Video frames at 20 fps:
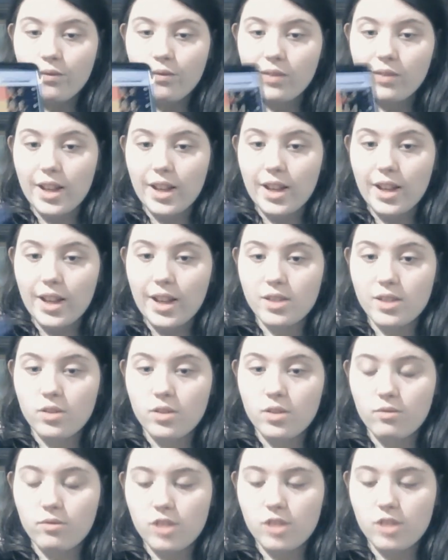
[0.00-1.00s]
gets
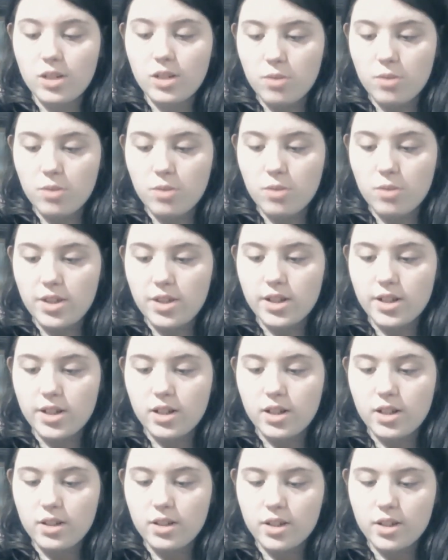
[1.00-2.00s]
on really well with the
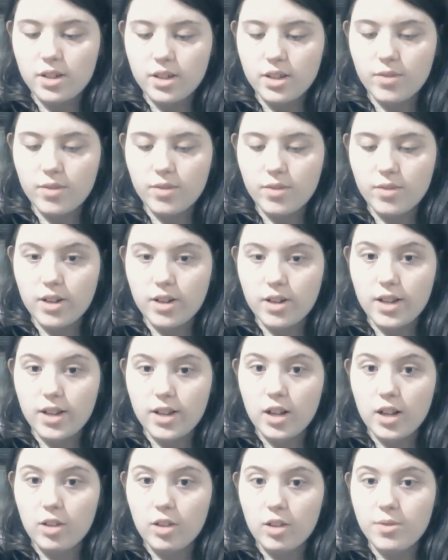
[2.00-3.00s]
dancers. He's very
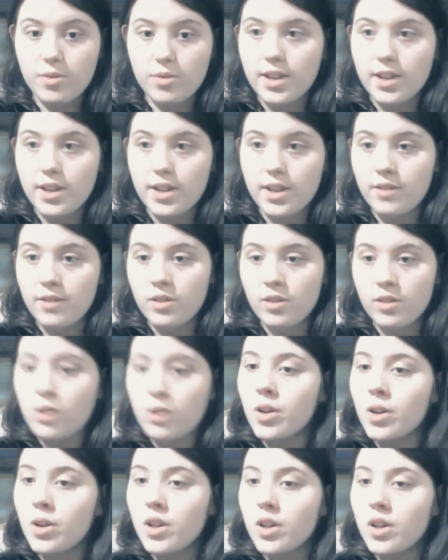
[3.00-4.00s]
inclusive.
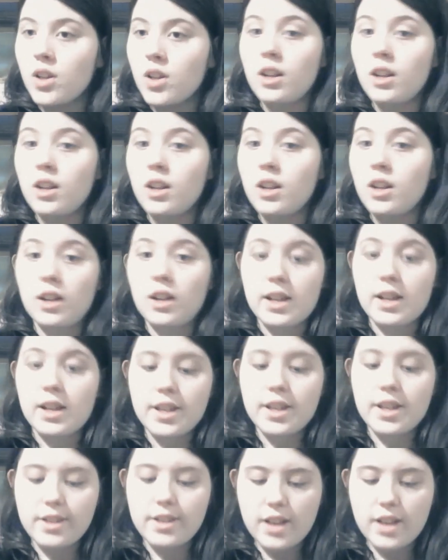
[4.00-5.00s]
Like
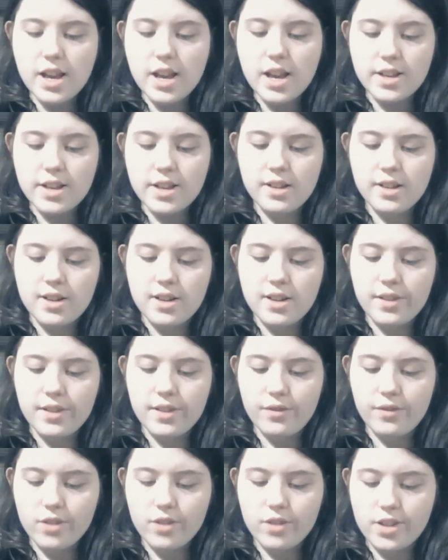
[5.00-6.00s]
in the A-side
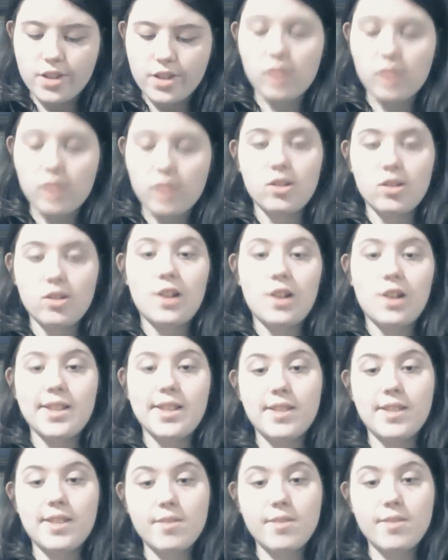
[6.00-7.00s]
freestyle dance,
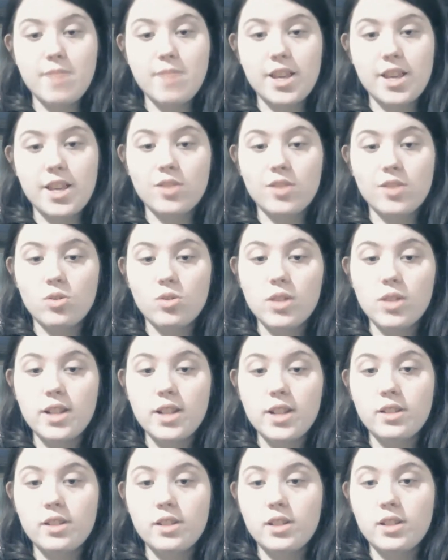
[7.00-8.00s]
he was making sure
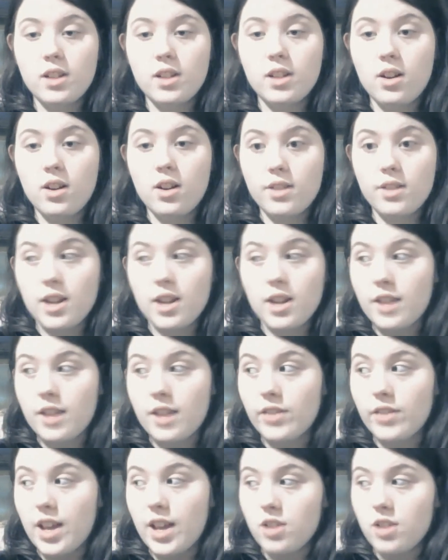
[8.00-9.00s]
each dancer had
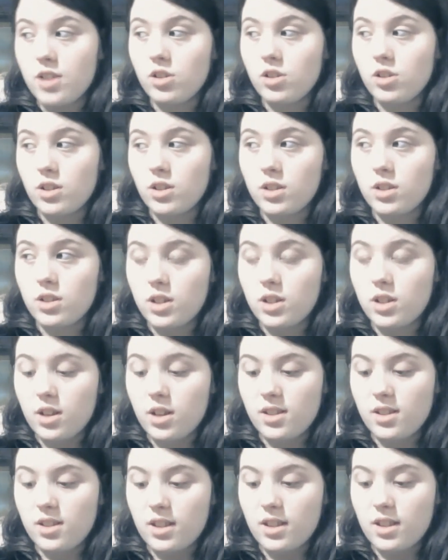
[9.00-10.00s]
their chance to
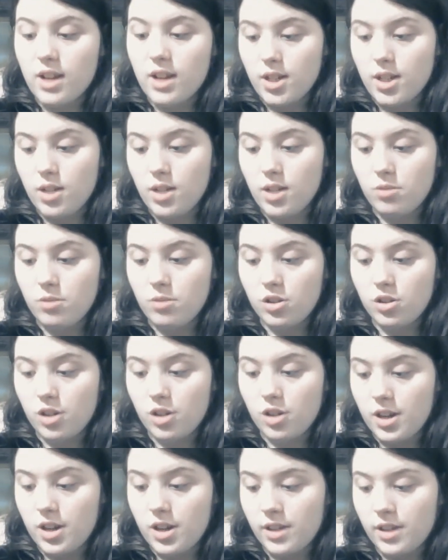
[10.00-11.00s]
dance and their time to
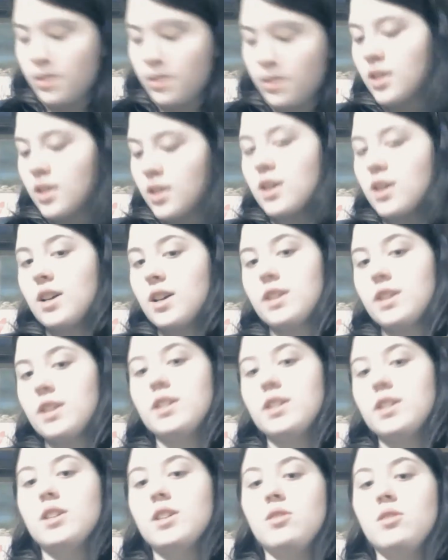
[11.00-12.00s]
shine. And he
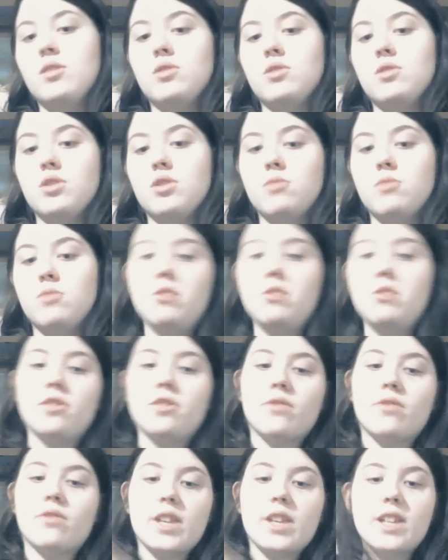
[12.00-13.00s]
knew
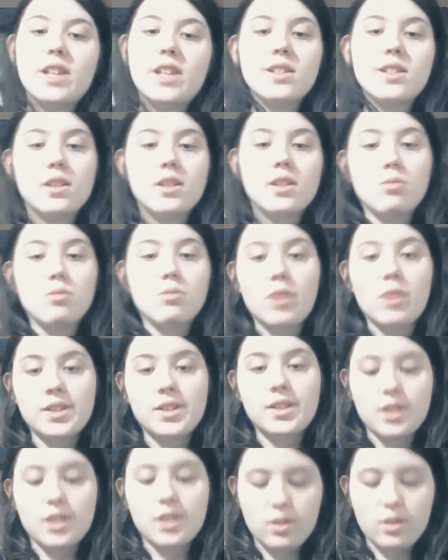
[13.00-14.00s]
both East and West
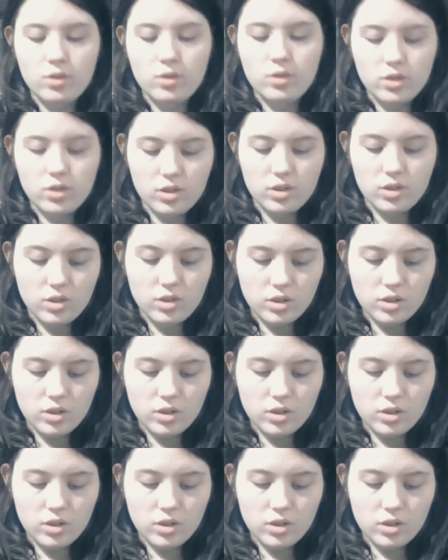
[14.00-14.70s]
dancers.